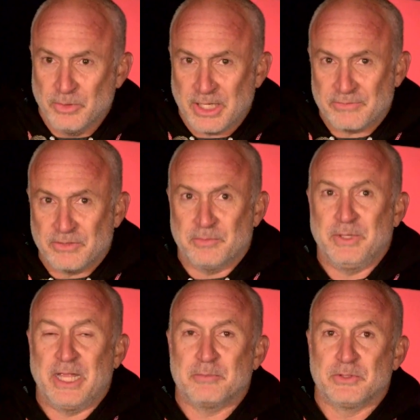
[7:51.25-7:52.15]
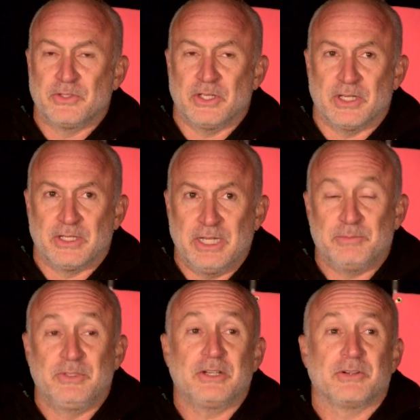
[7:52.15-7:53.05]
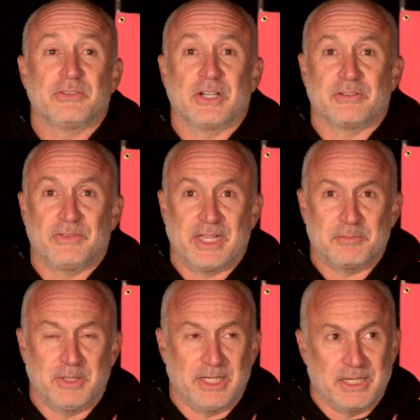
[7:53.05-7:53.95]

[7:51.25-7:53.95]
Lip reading: we have to be able to keep secrets in our family.